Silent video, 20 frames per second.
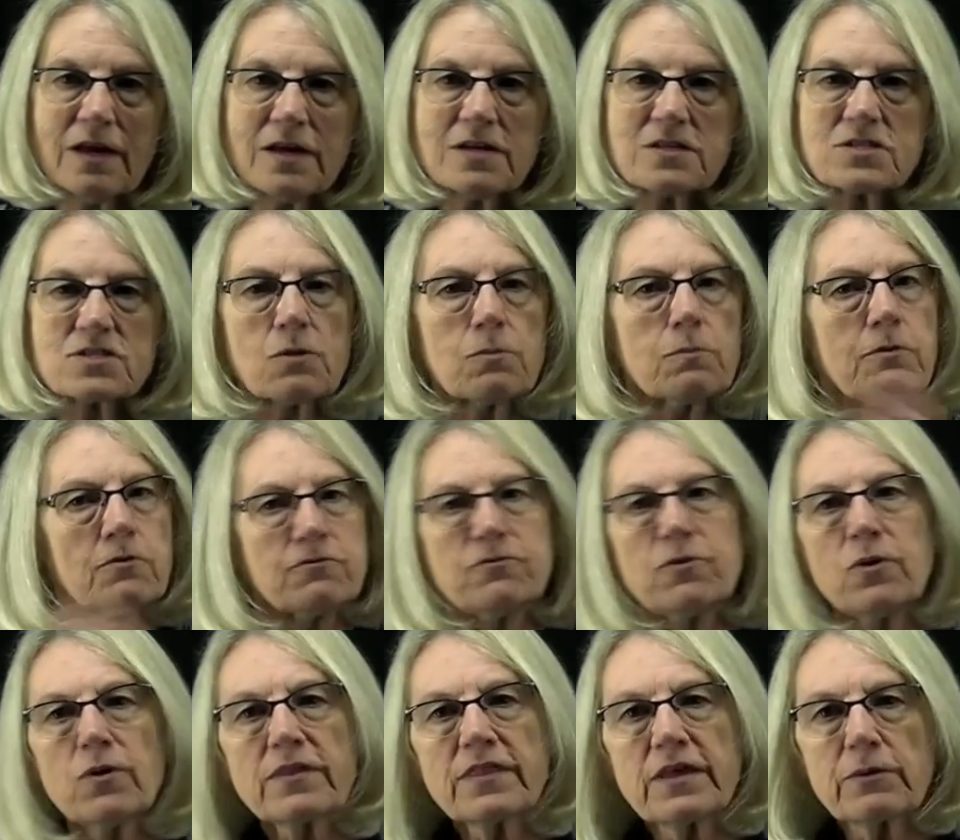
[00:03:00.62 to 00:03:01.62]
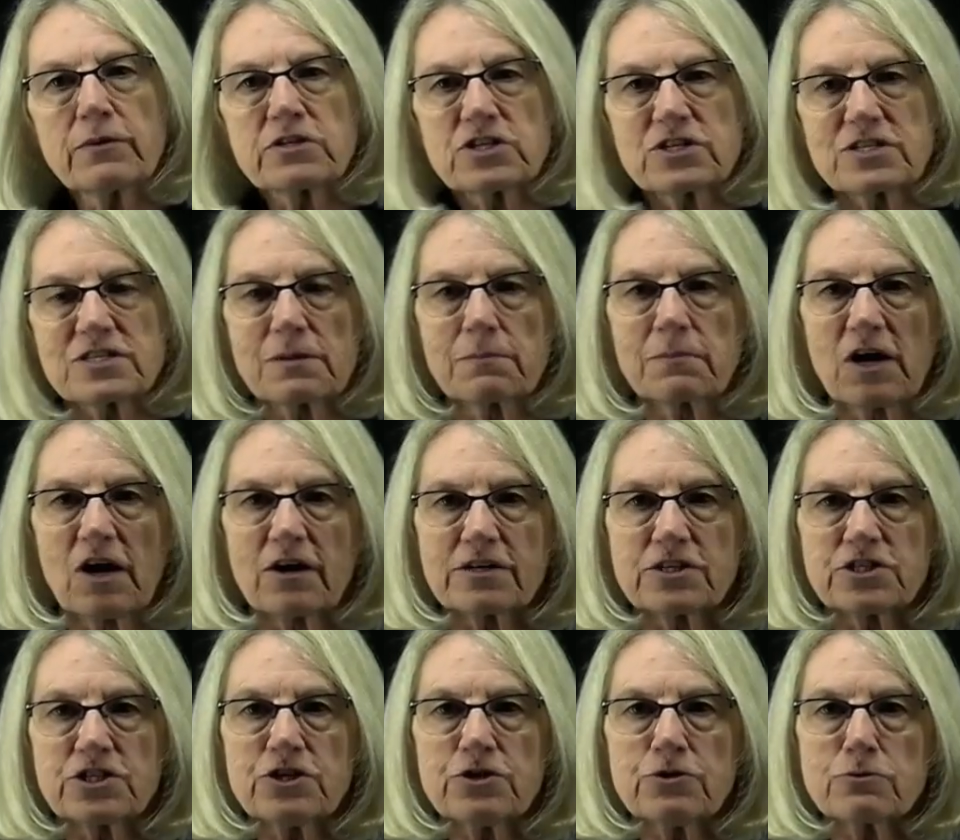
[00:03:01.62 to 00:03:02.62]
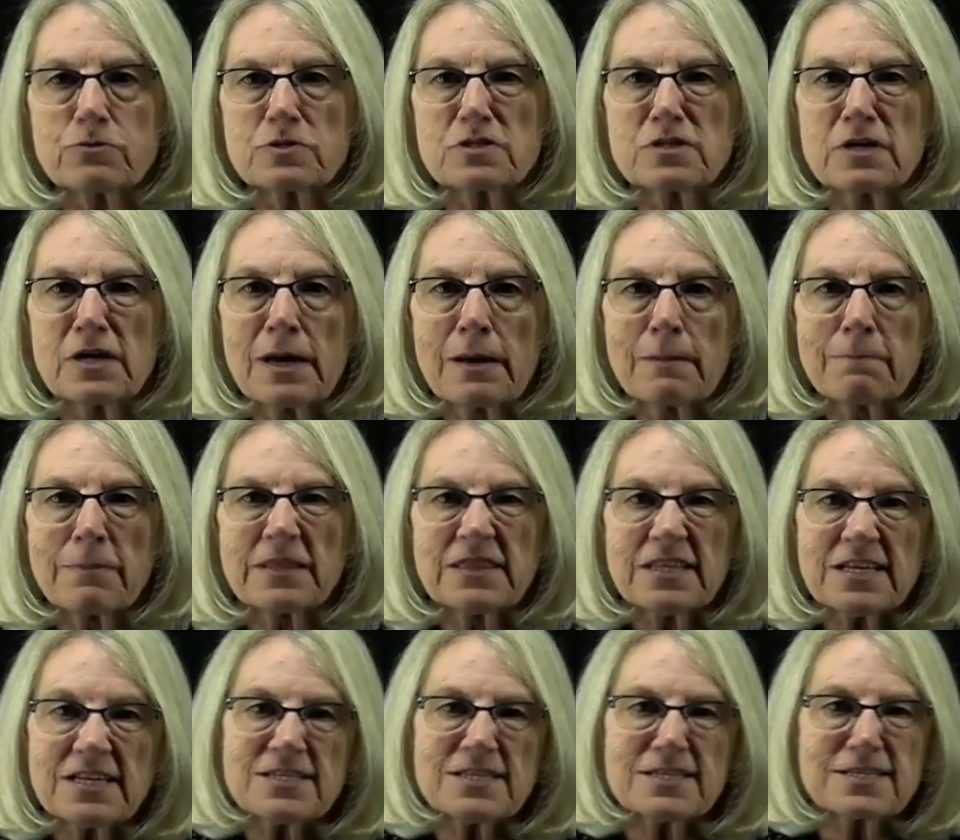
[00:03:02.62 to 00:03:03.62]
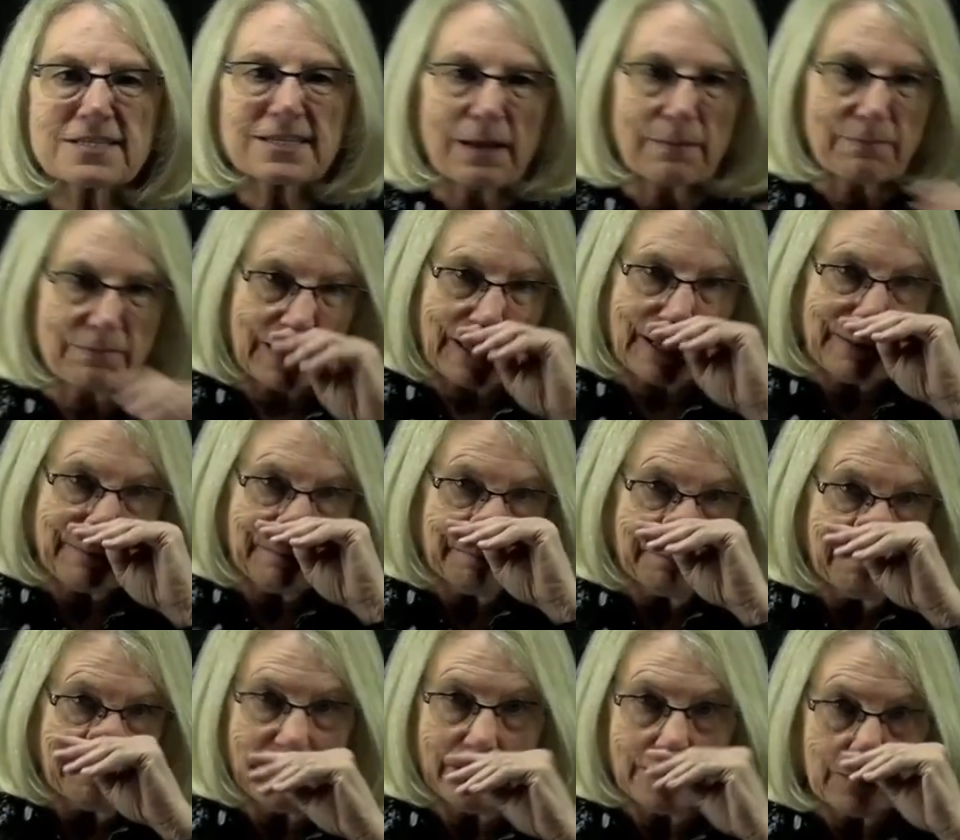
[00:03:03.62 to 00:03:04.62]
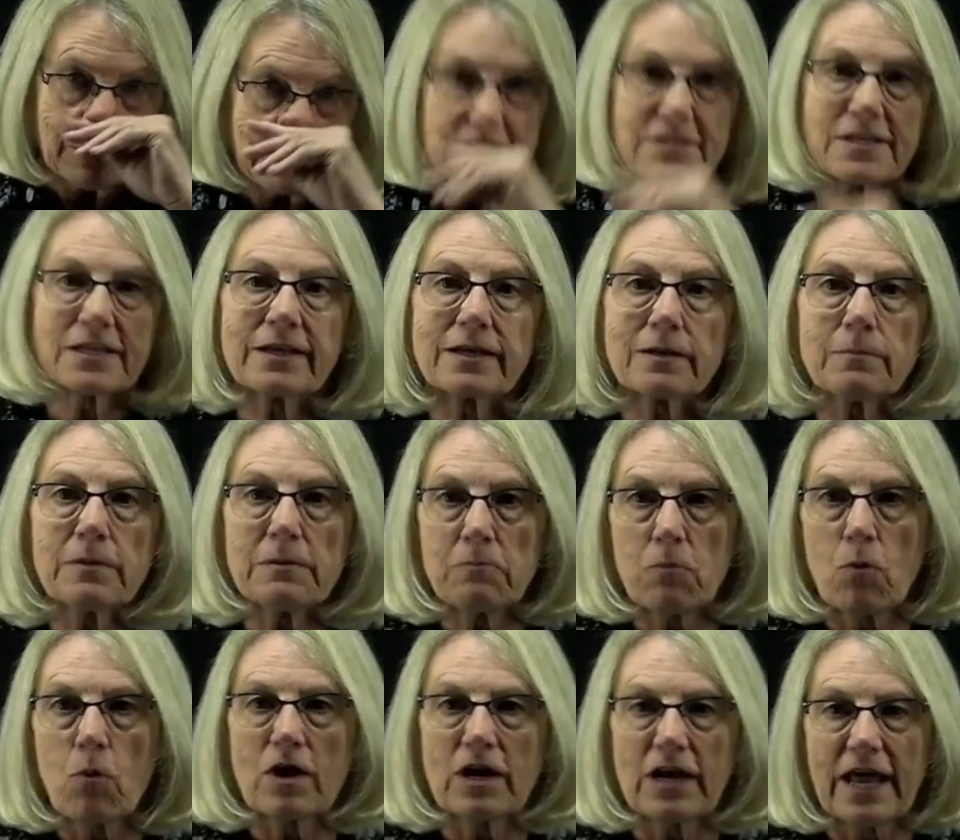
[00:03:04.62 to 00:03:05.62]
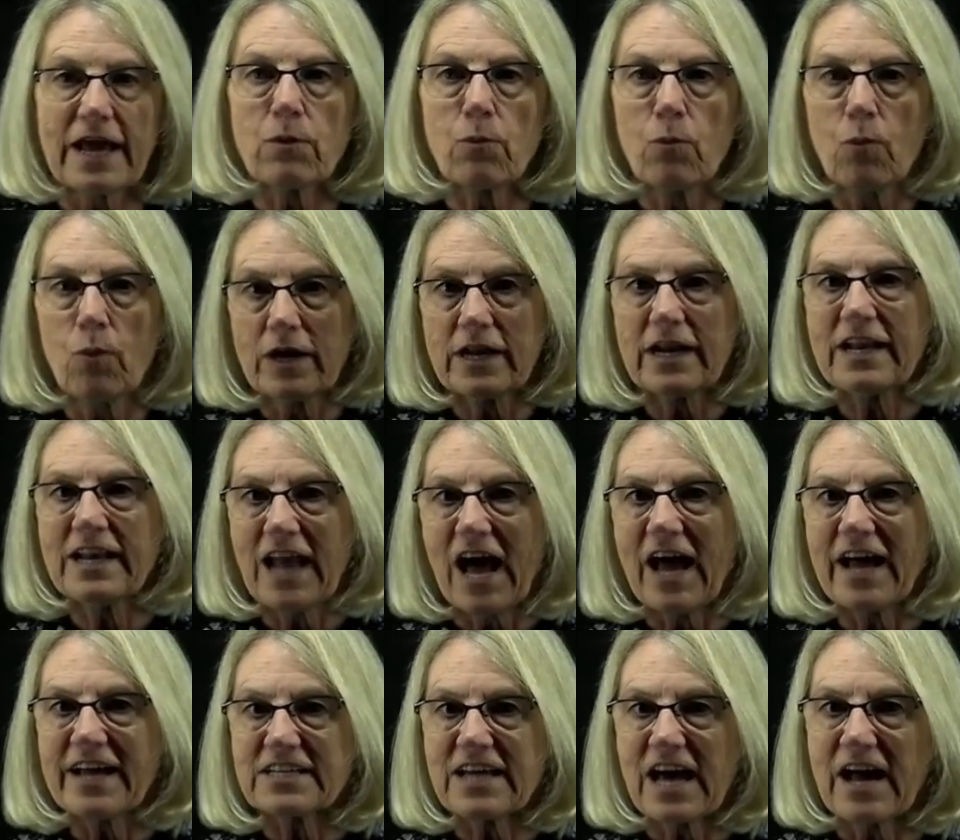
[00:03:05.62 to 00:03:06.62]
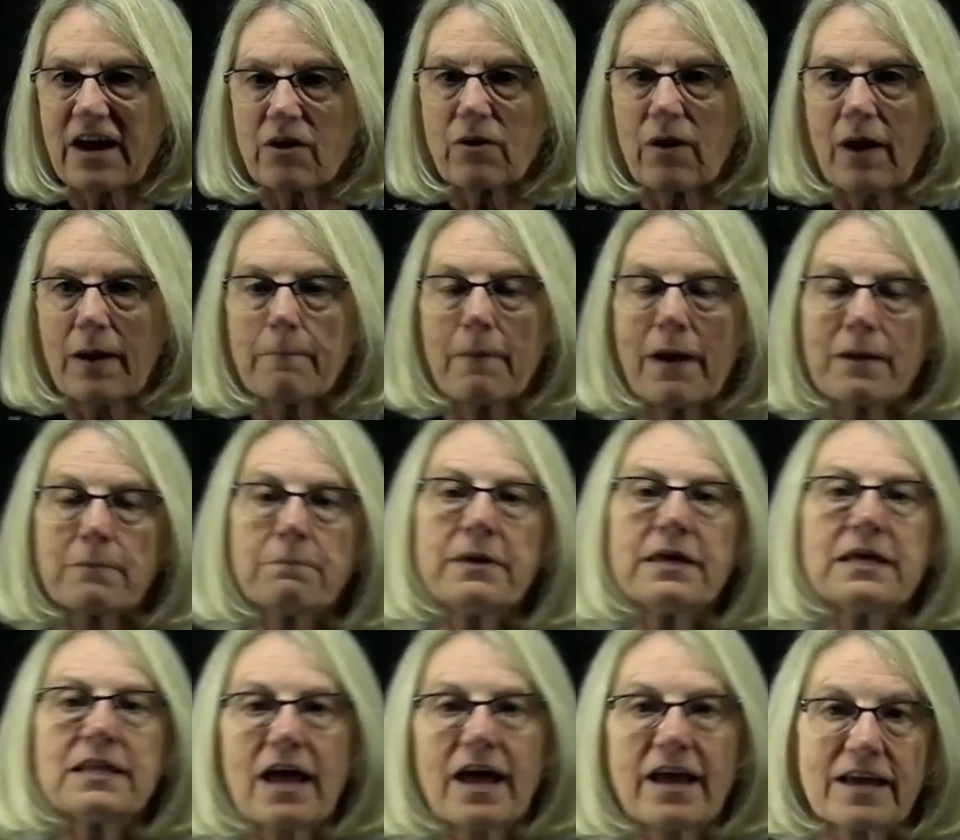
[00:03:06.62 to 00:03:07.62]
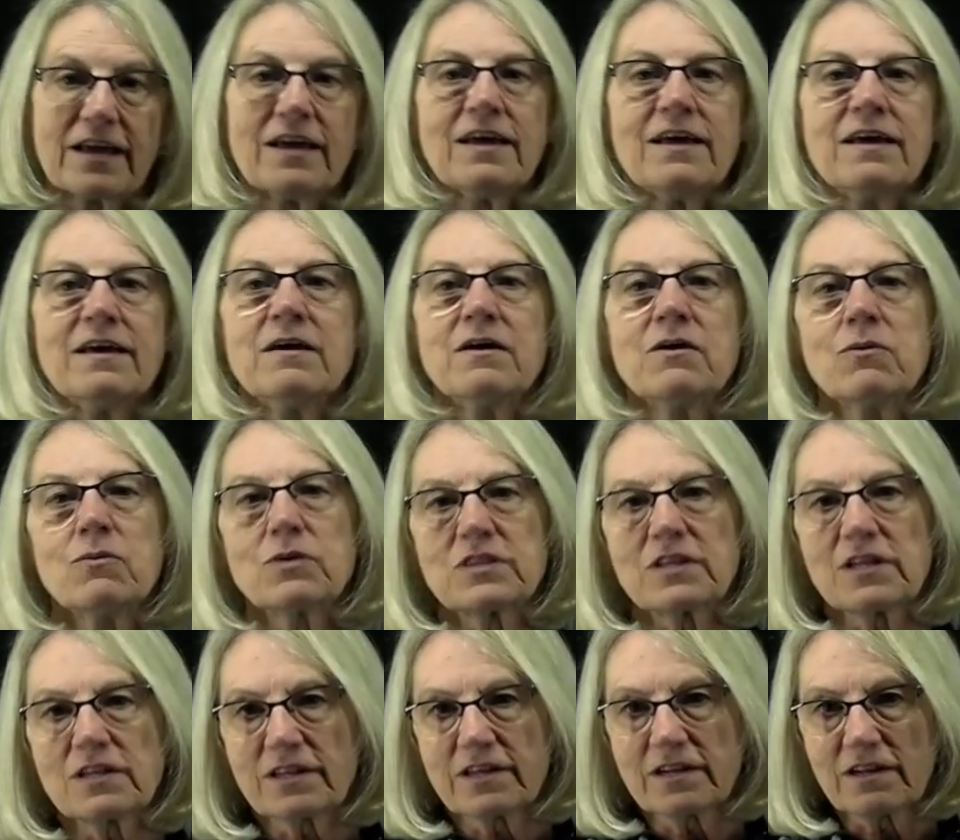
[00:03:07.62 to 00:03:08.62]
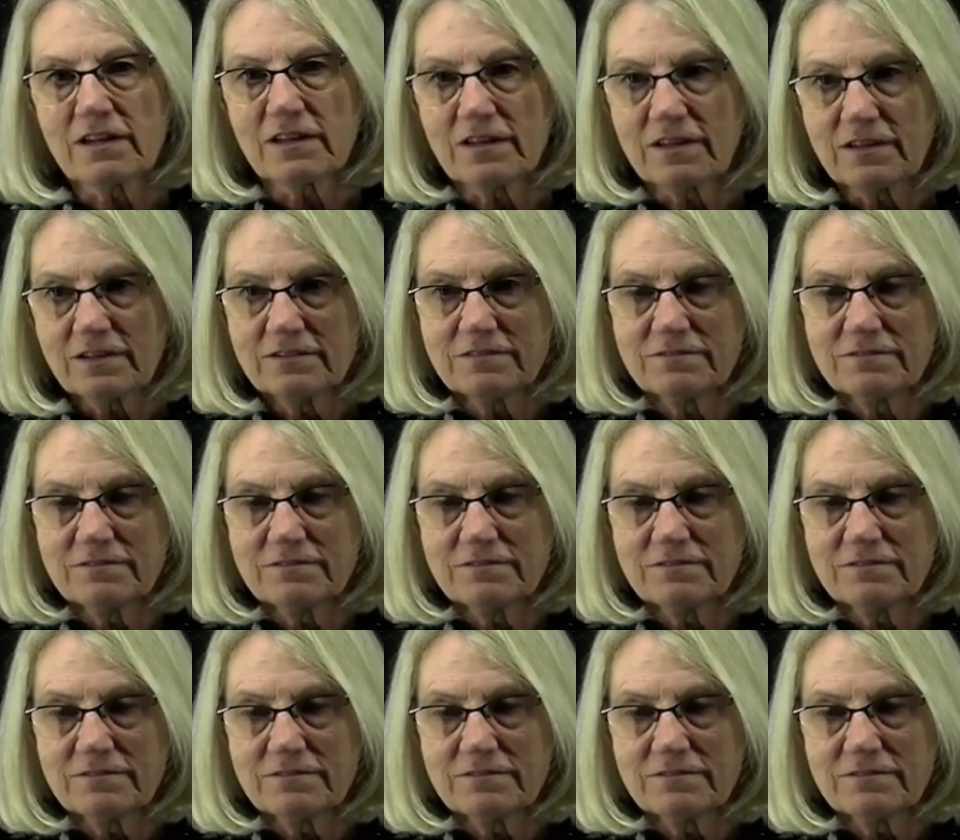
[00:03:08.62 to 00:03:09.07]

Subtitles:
So before there were just some cartoons, but this is something that looks a little bit more like what an eye diagram might be like, with a little